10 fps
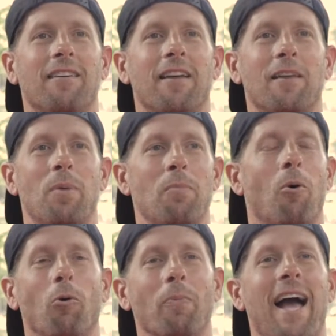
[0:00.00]
I think
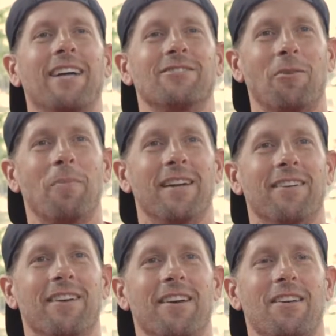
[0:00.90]
people hold back a little bit,
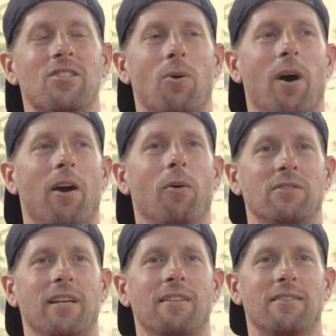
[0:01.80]
so I
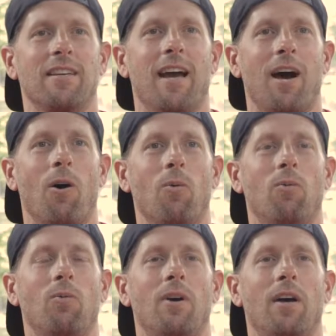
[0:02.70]
always like to see
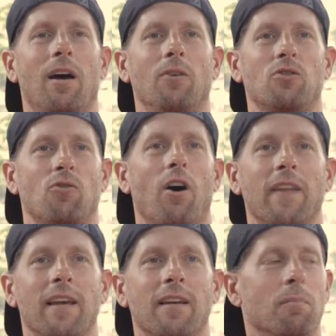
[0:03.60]
how
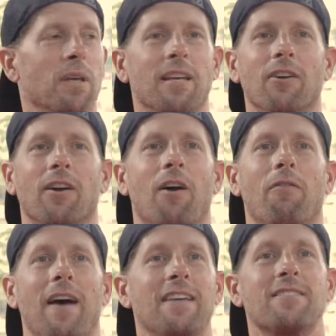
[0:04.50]
strong they can be or how
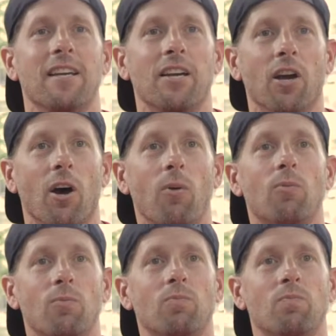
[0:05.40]
fast they can go.
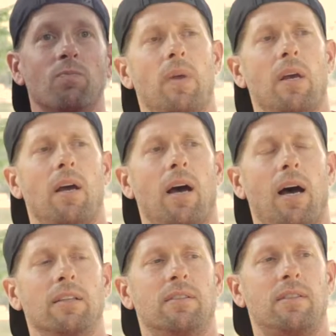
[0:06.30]

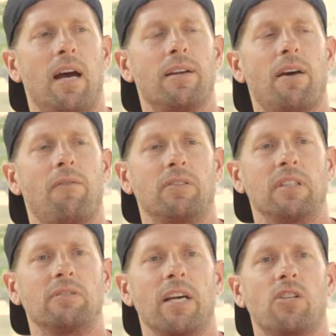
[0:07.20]
I
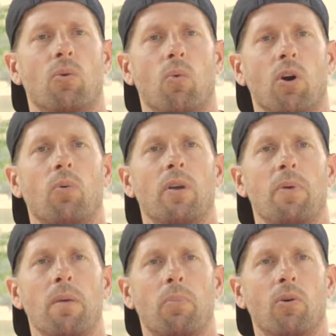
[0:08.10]
definitely like to work with
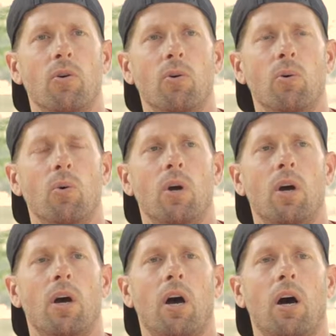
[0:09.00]
people who
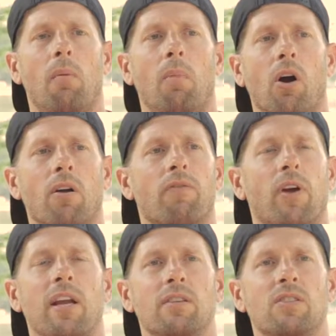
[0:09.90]
aren't
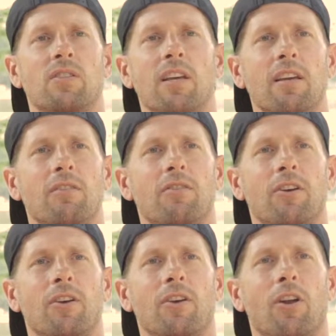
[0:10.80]
afraid to see,
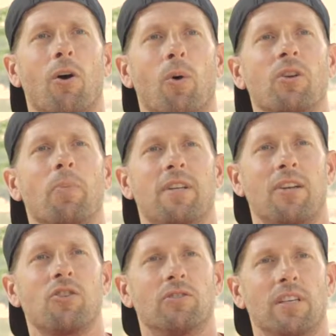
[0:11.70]
you know, what their
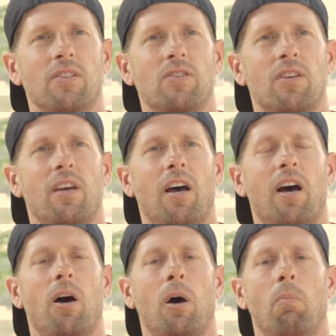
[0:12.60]
potential
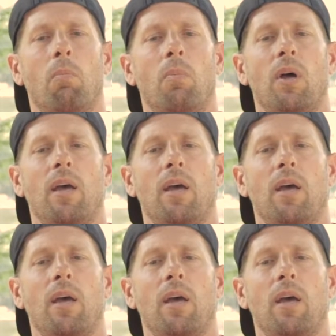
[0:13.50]
is.